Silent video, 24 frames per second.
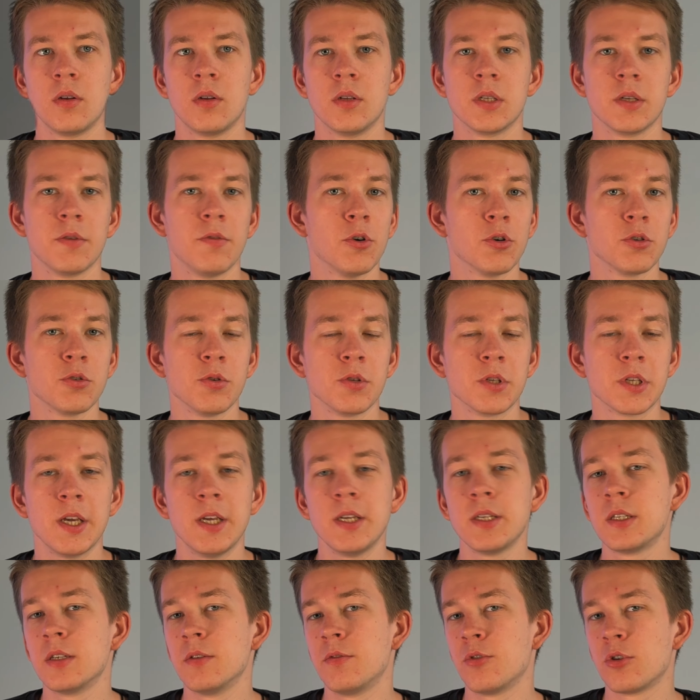The first use
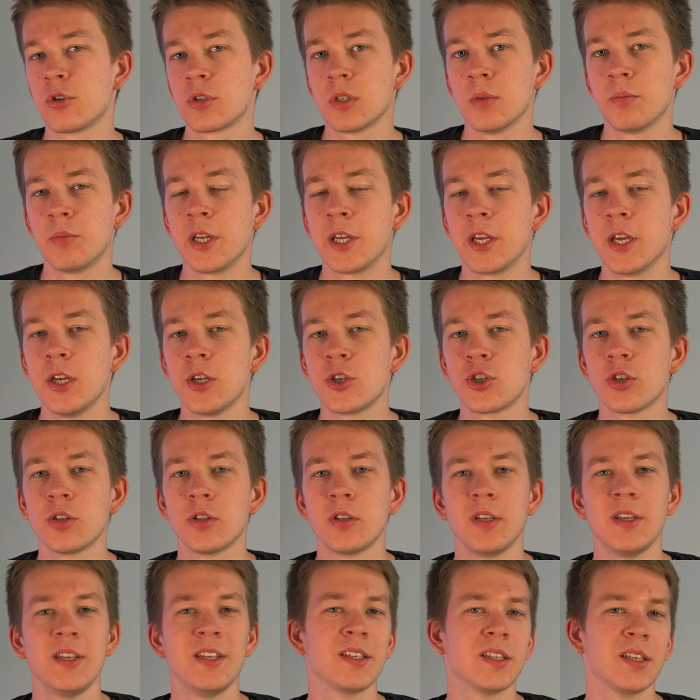case, the first
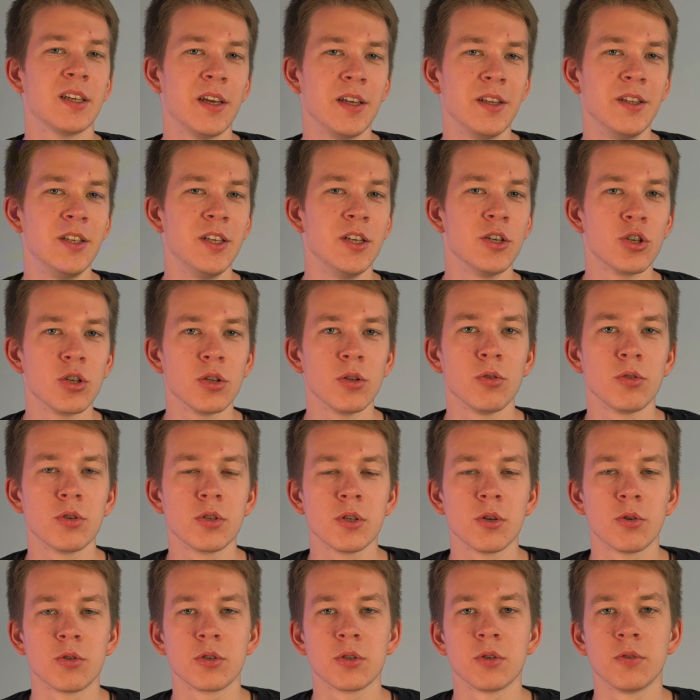application is additional
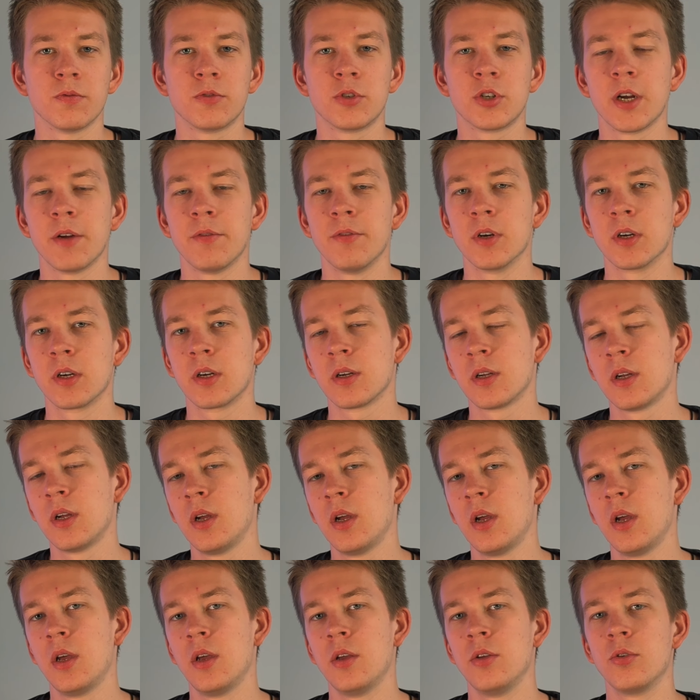source of traffic.
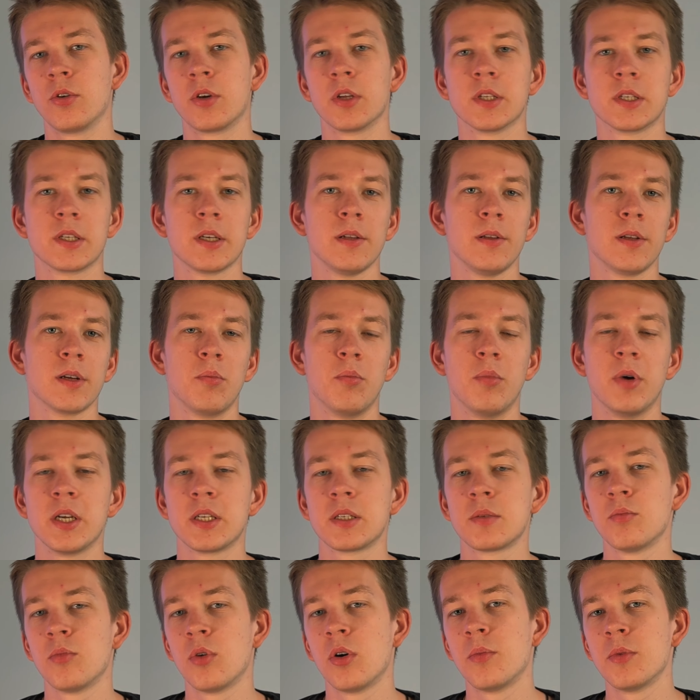You can select
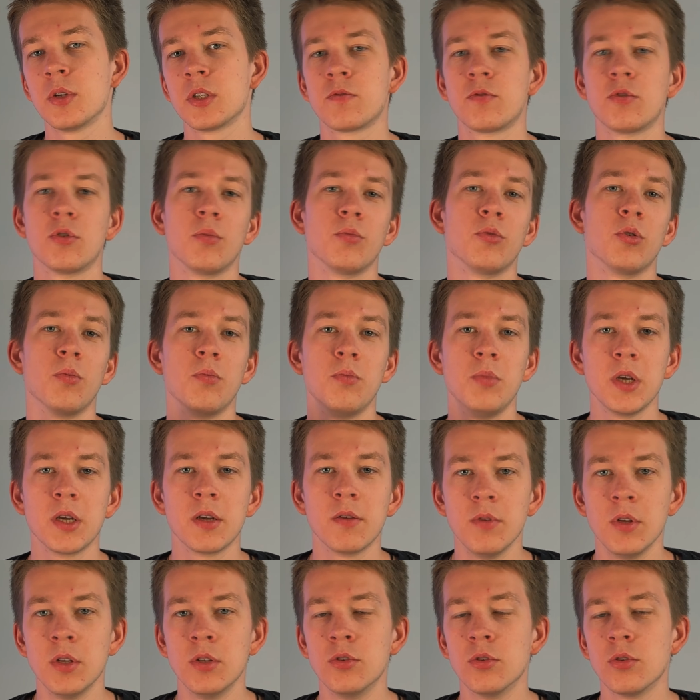best moments from your
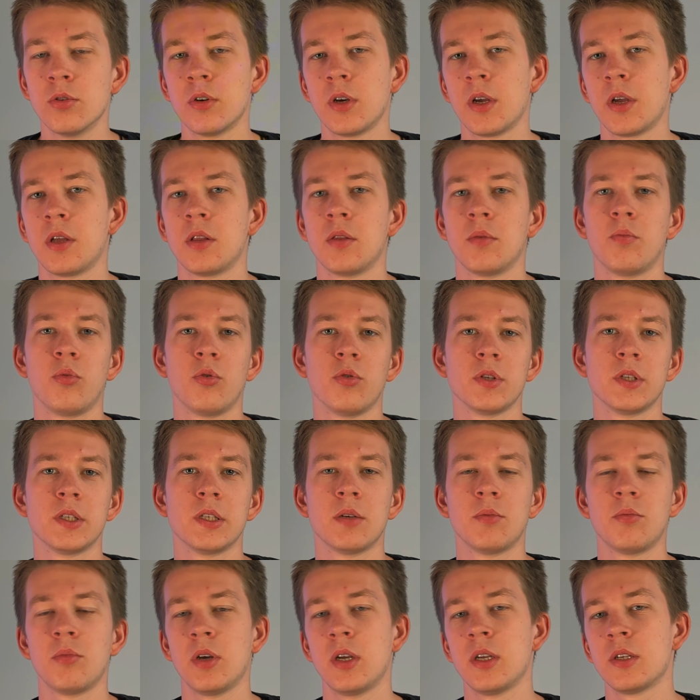big video and post
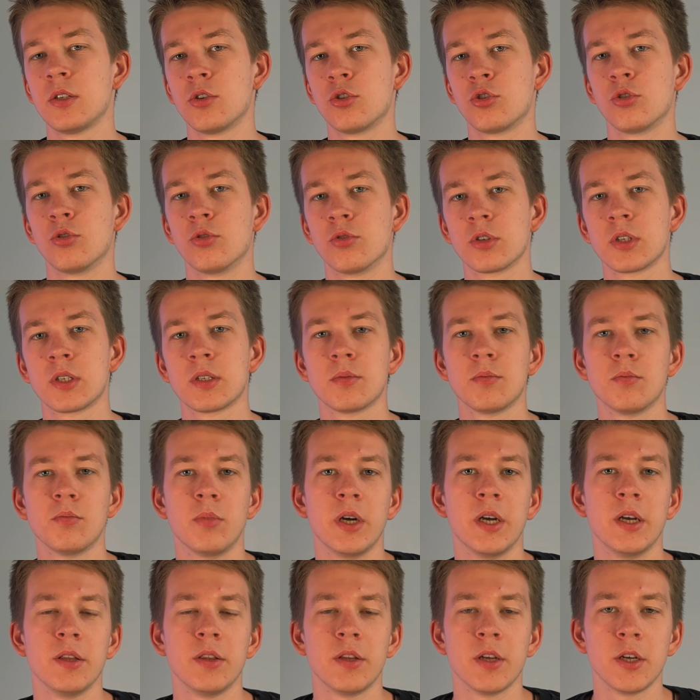them as a shorts
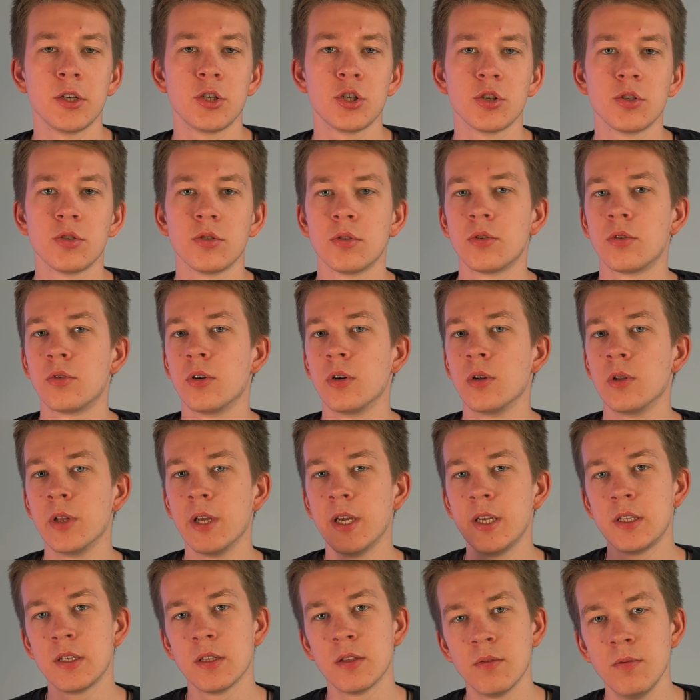by attaching
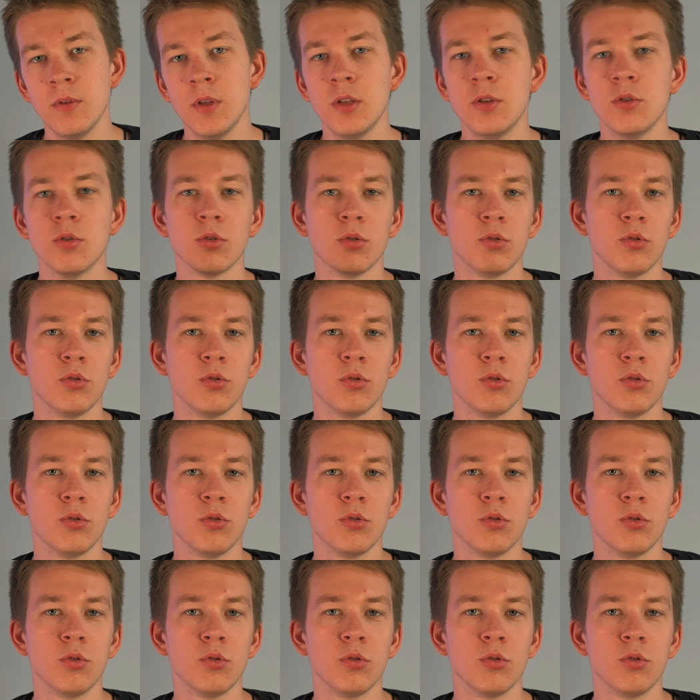related video